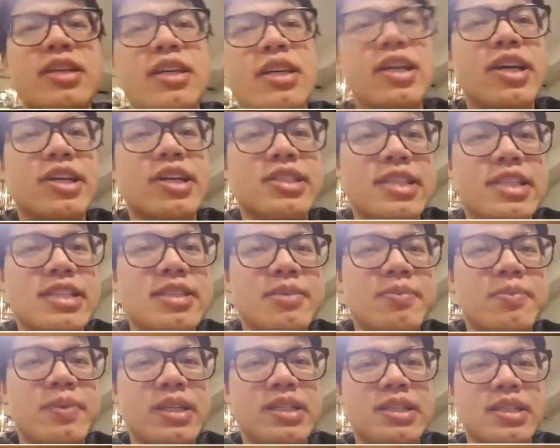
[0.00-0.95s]
because he's
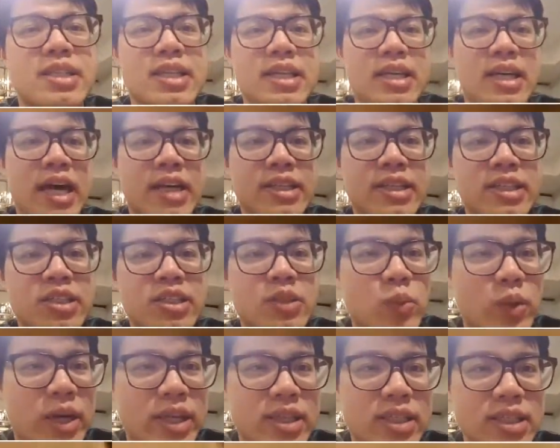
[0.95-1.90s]
a bit uh, under
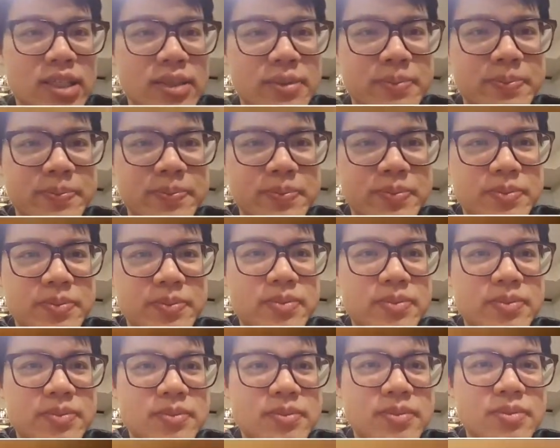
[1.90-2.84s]
the
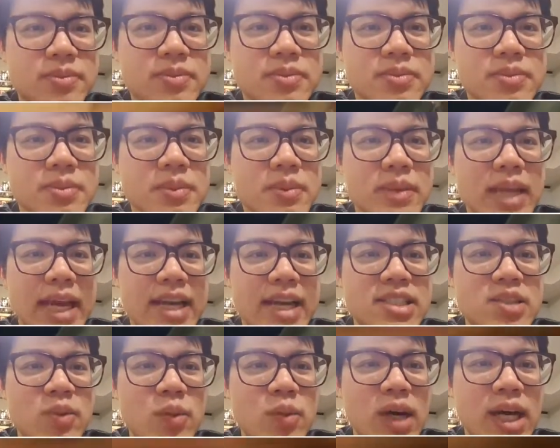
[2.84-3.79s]
weather. And
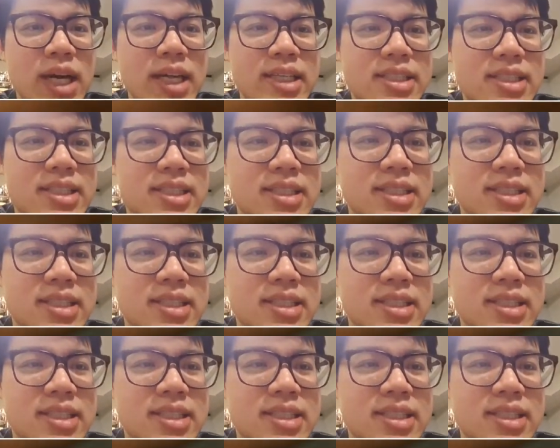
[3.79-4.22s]
it's a white. It's a